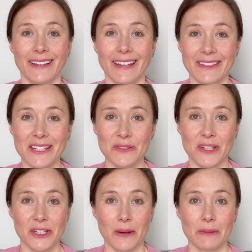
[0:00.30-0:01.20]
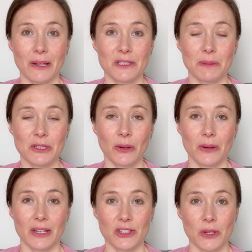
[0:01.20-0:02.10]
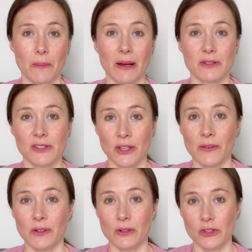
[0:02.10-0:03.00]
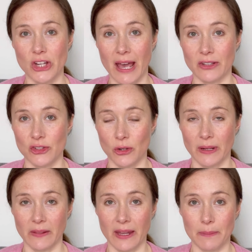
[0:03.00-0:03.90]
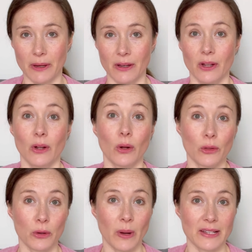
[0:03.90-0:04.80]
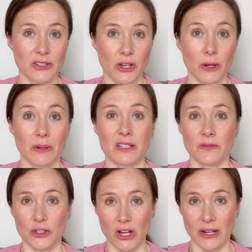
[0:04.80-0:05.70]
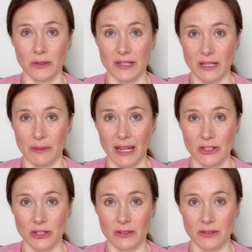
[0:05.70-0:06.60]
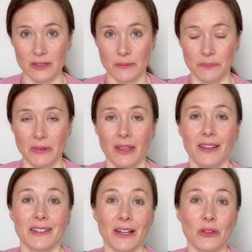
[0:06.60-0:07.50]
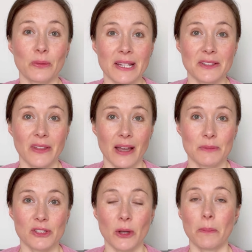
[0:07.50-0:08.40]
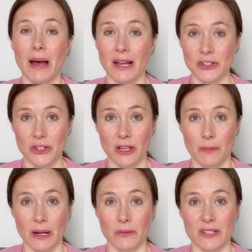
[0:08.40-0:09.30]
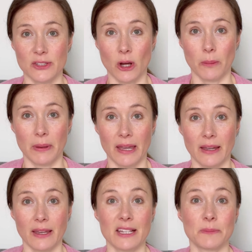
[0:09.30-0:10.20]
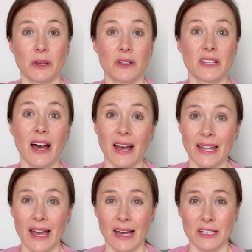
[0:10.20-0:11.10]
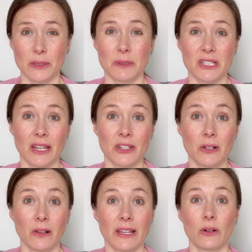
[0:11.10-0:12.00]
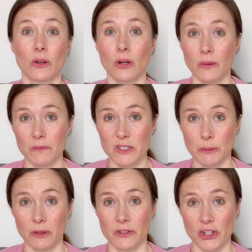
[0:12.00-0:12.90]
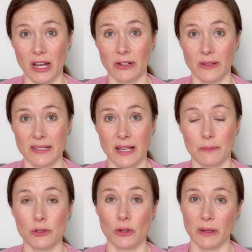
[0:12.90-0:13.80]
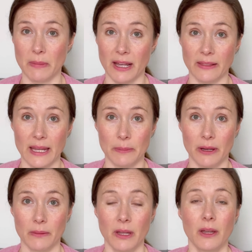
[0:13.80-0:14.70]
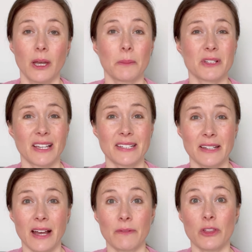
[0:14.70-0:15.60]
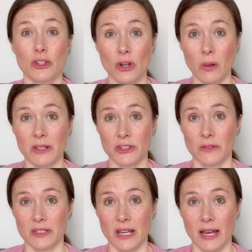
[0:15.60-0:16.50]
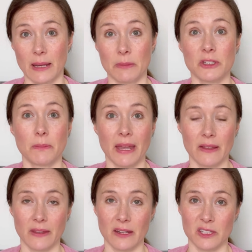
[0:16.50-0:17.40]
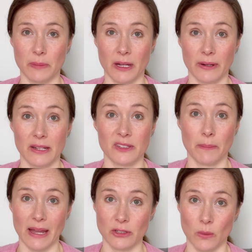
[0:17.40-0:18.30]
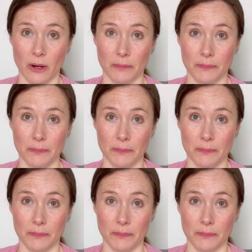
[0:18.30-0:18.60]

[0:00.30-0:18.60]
In this video, I'm going to be talking to you about cervical checks during labour, otherwise known as vaginal examinations. Now, the reason that I'm so passionate about this topic is because I had a particularly uncomfortable vaginal exam during my labour because I didn't have the knowledge at the time to make the experience a better one.